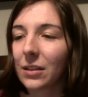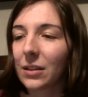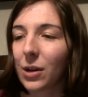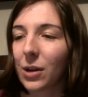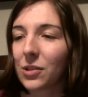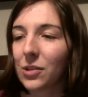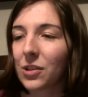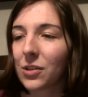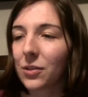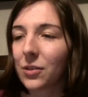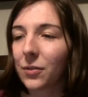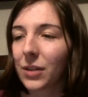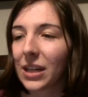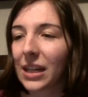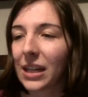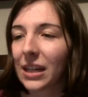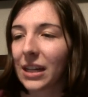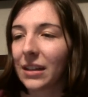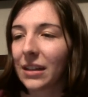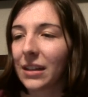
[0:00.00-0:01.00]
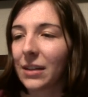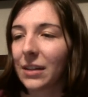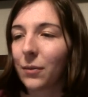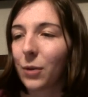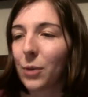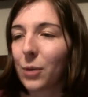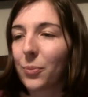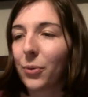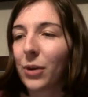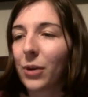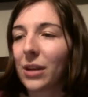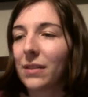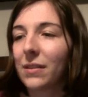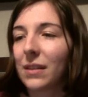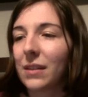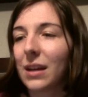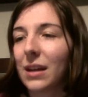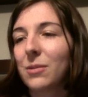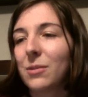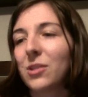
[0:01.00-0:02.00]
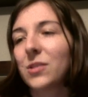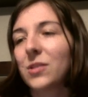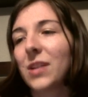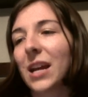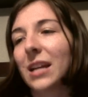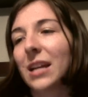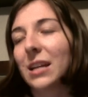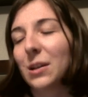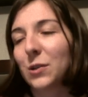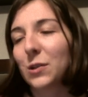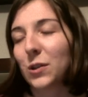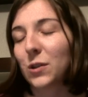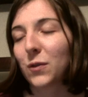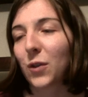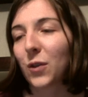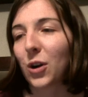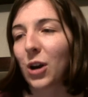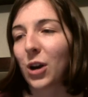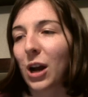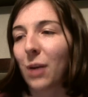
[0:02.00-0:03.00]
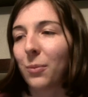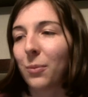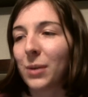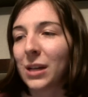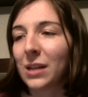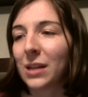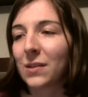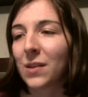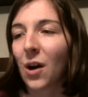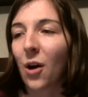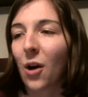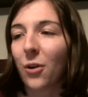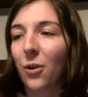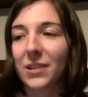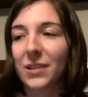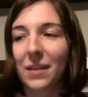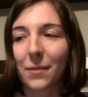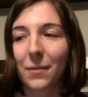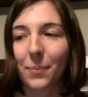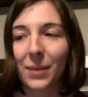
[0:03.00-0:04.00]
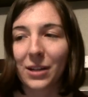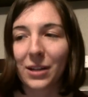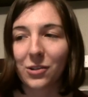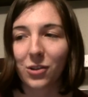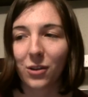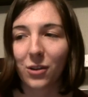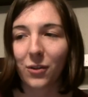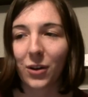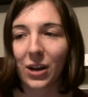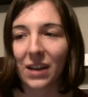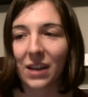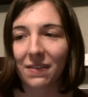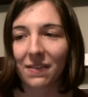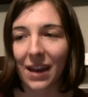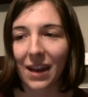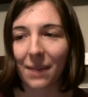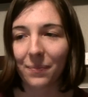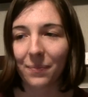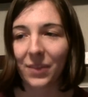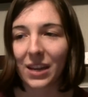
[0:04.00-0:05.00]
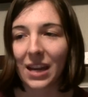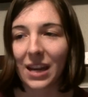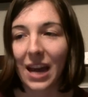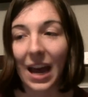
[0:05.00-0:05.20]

Question 3, 1 point. The images Diana uses for her LPs always have a picture of her in them.